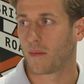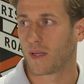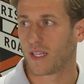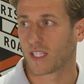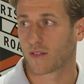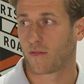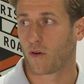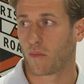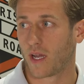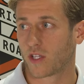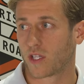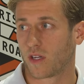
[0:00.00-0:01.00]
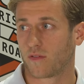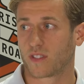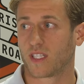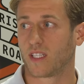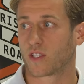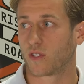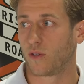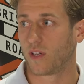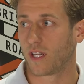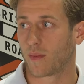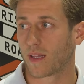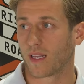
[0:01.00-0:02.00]
in this formation, obviously it
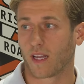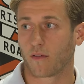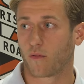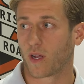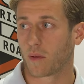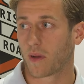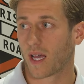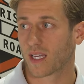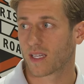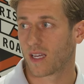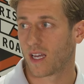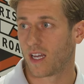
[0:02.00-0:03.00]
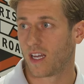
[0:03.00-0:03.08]
suited him at the left wing-back.